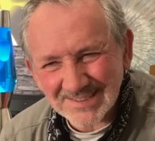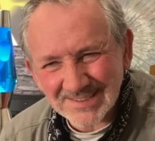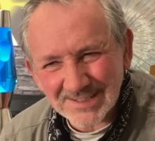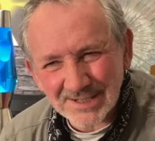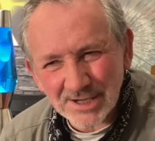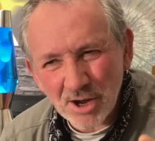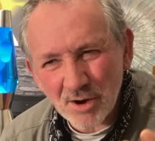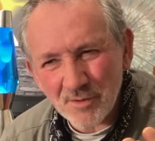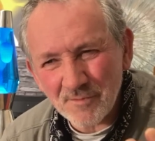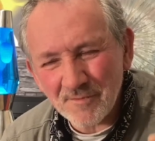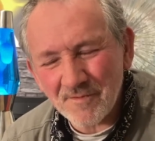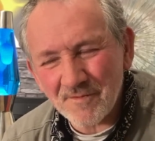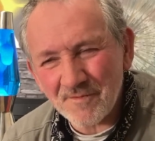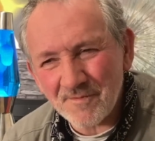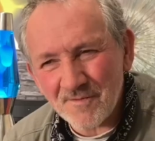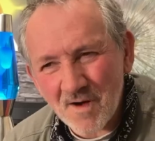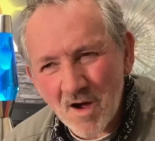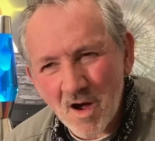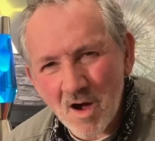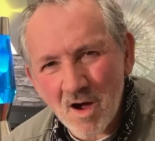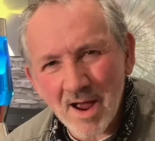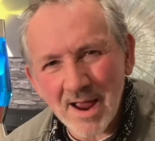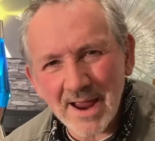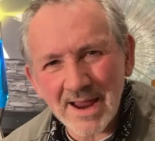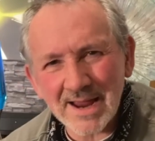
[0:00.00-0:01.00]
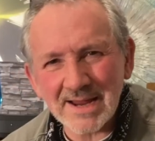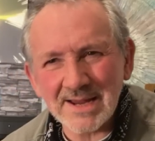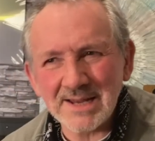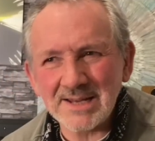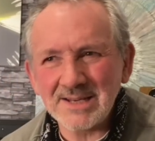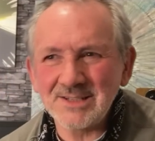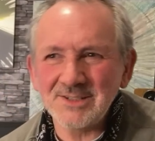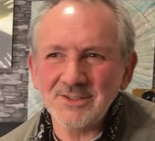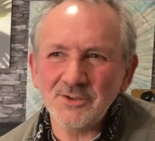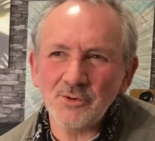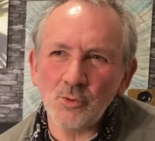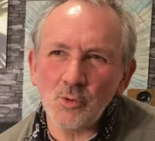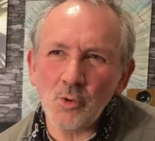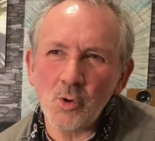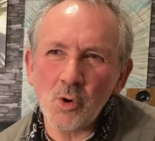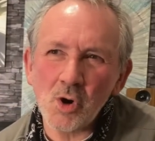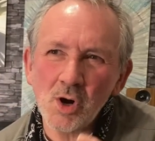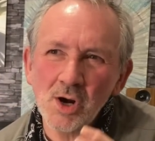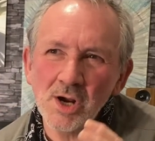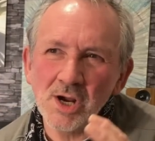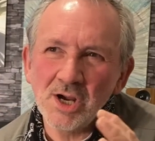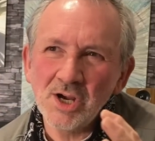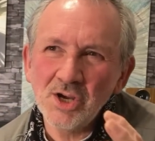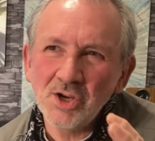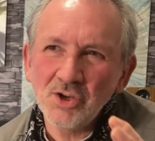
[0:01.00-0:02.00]
confined
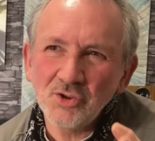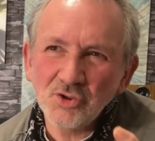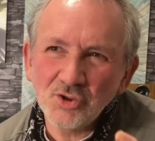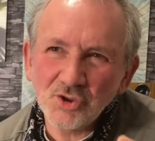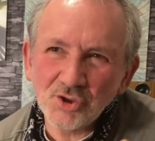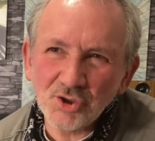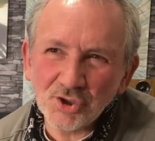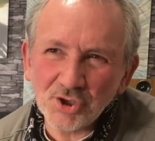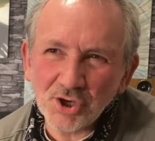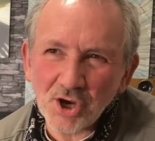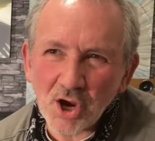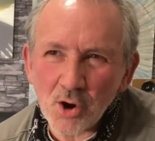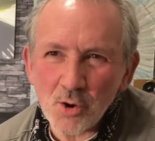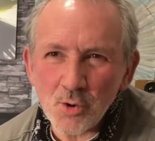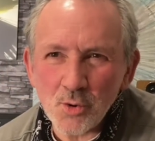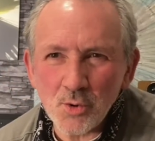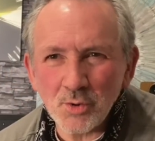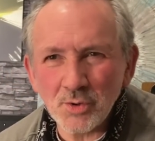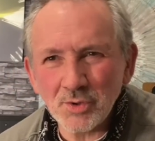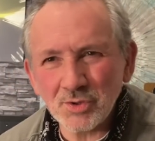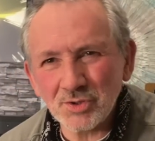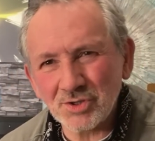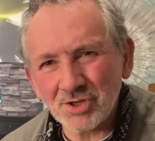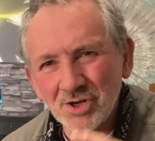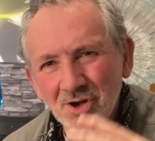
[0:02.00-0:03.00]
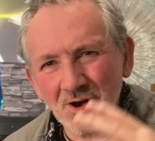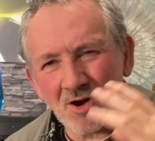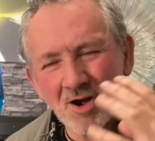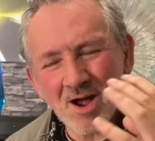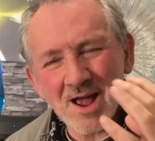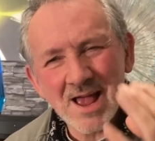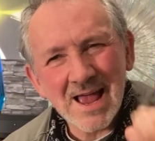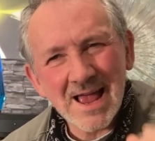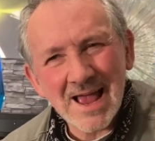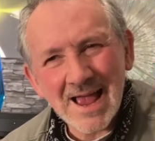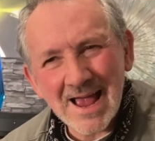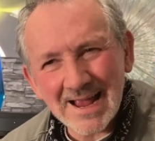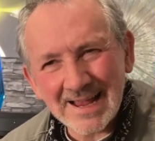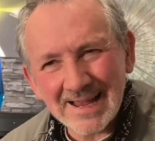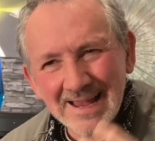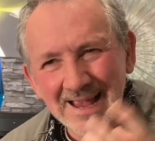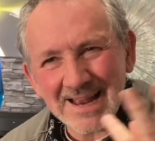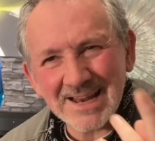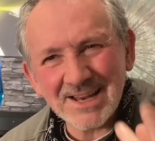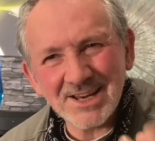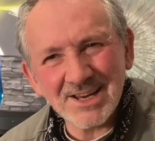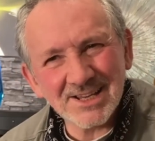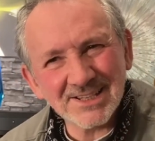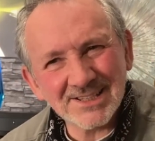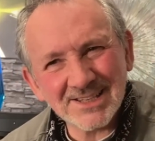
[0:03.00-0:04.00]
or choked, or
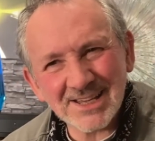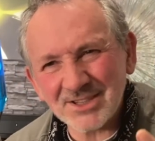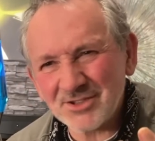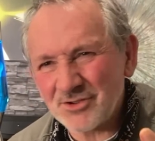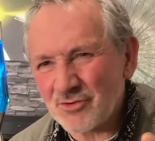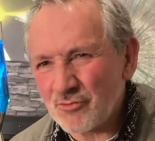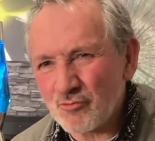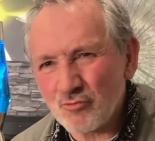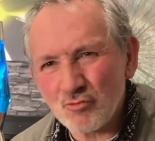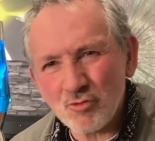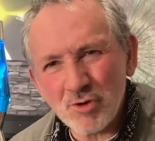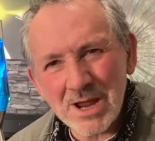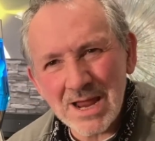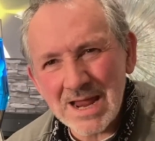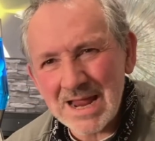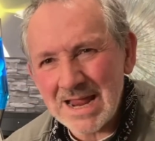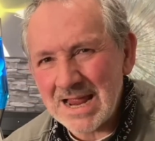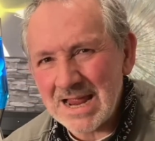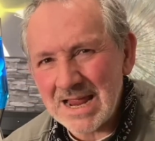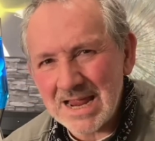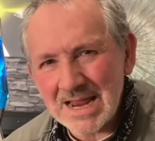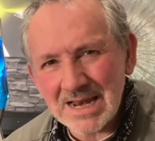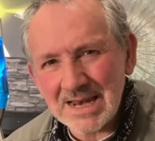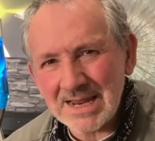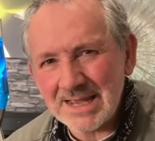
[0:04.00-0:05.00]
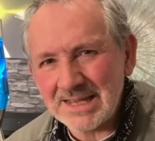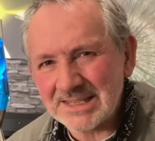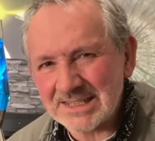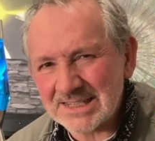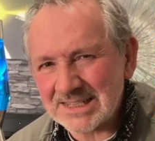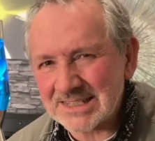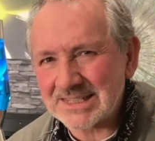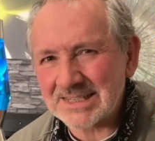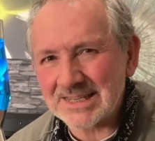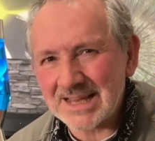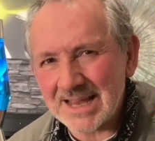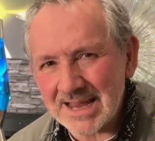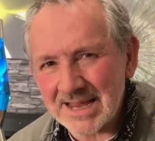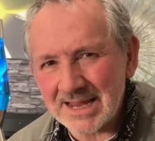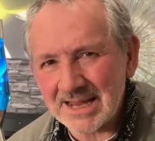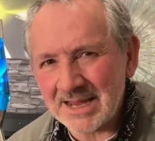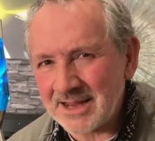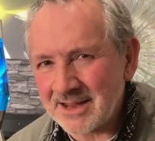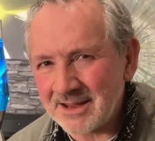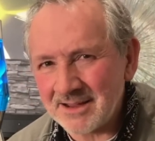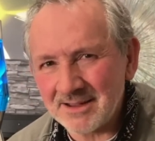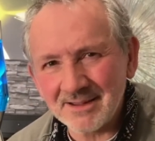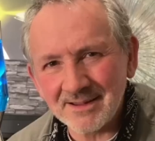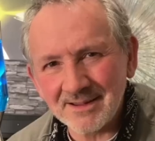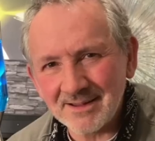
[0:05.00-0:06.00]
again, it doesn't really
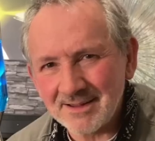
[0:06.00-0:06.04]
sing